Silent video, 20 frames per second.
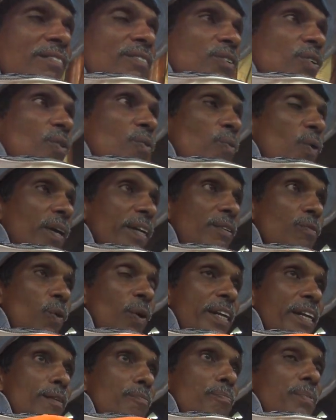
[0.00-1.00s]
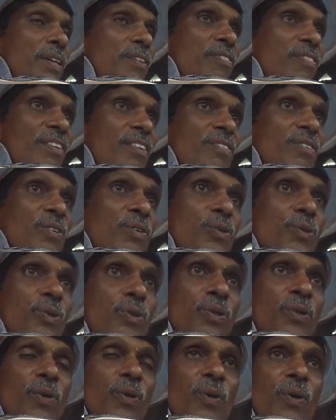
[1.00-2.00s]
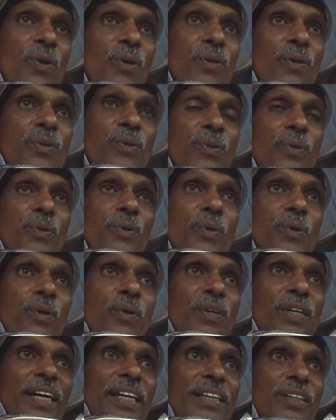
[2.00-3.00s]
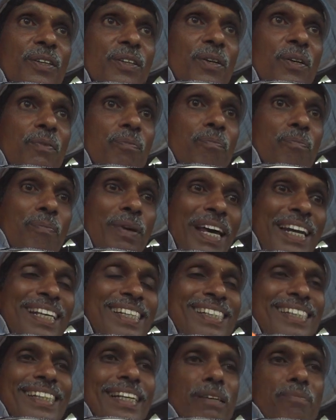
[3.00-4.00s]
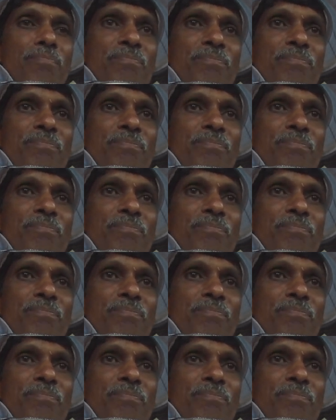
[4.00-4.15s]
No, what happens is, you should know to, like, you know, manage them.